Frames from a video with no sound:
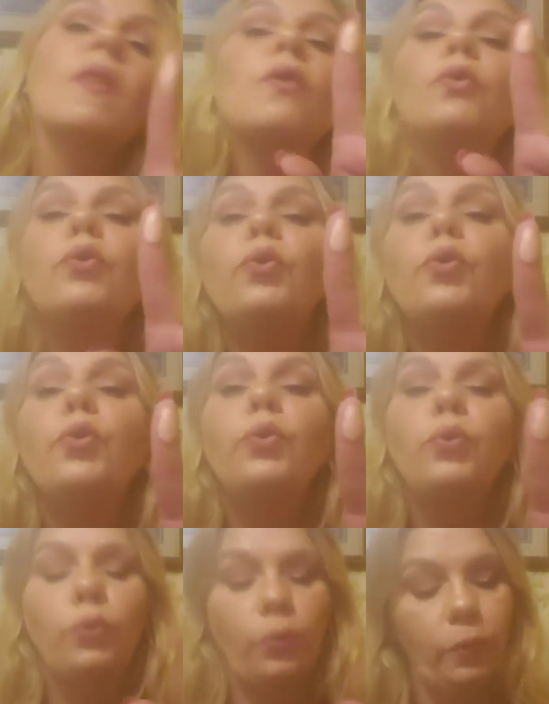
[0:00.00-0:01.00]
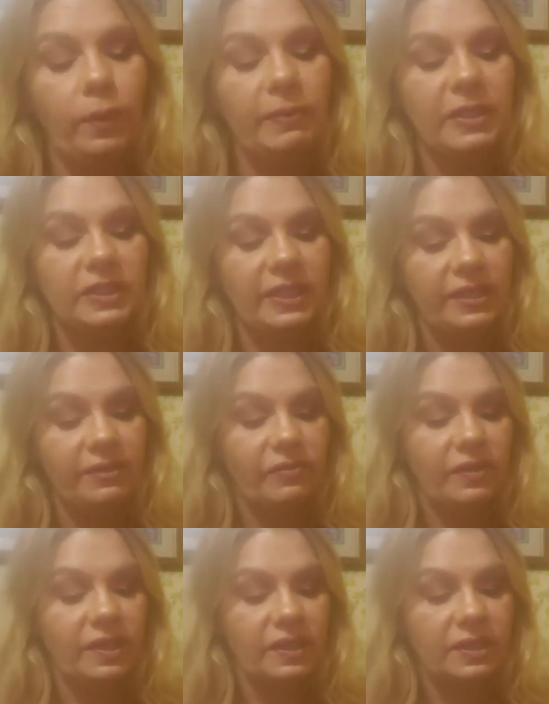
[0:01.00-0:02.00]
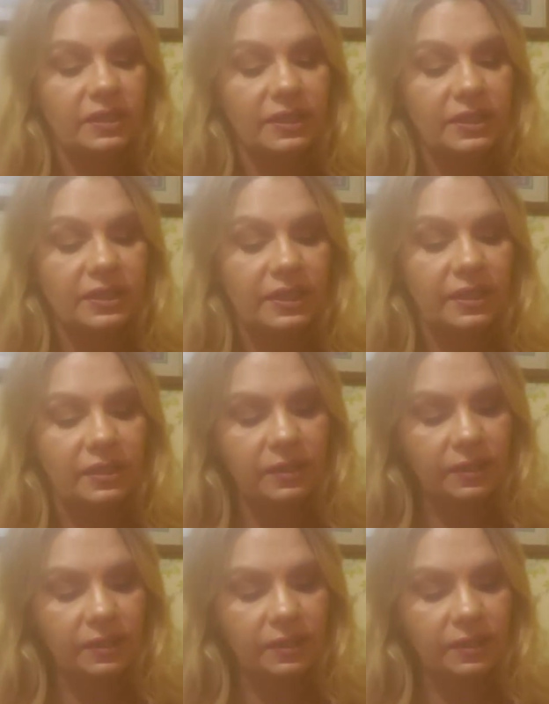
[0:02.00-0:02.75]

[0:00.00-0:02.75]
Ooh, I'm excited for this. Let's see.